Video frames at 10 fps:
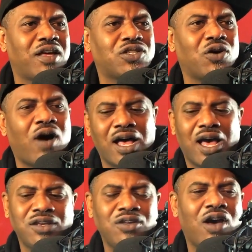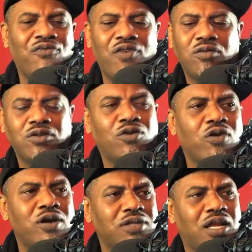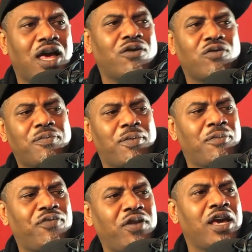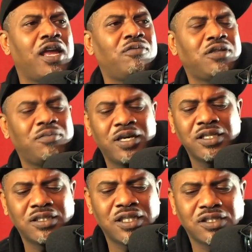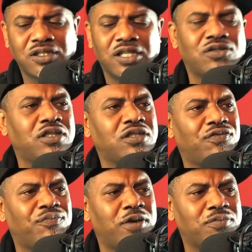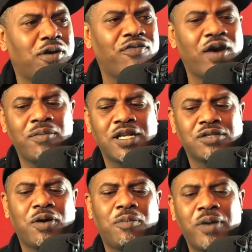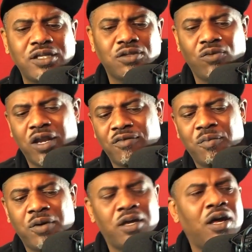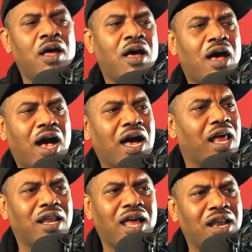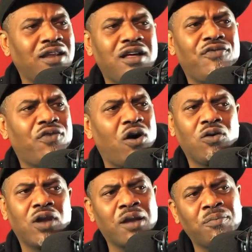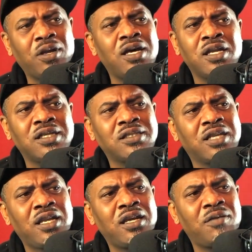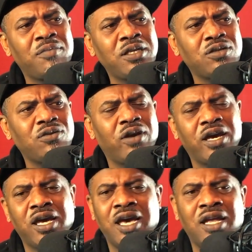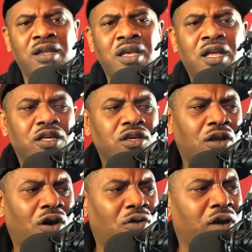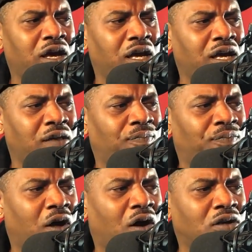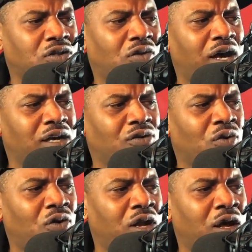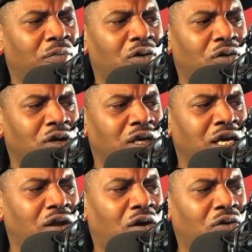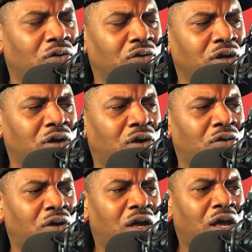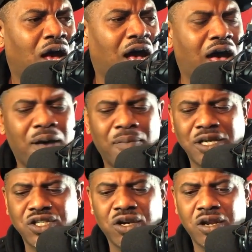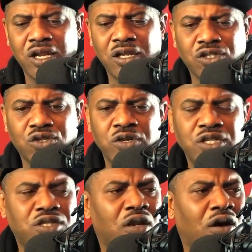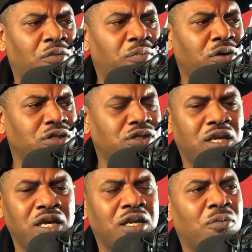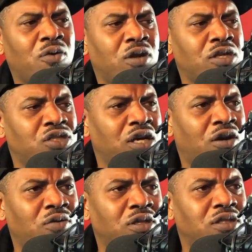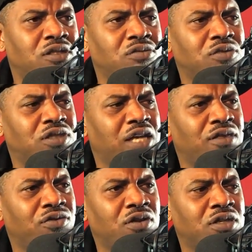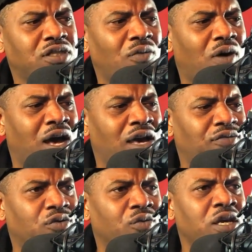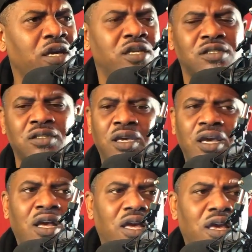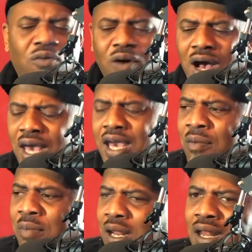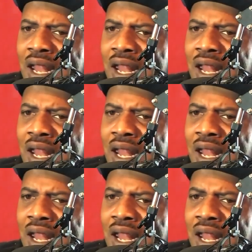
So I fuck with the Crips. I like Crip. I'm affiliated with them niggas, and that's my family. That's my base or whatever. But I got a lot of love for a whole lot of Blood niggas, and they love me too. And you know, and also at growing up, getting older, you know, I had my share of the little street shit, all the bullshit. Ended up going to jail. Sat in the CYA for 3 years. And in YA, I met a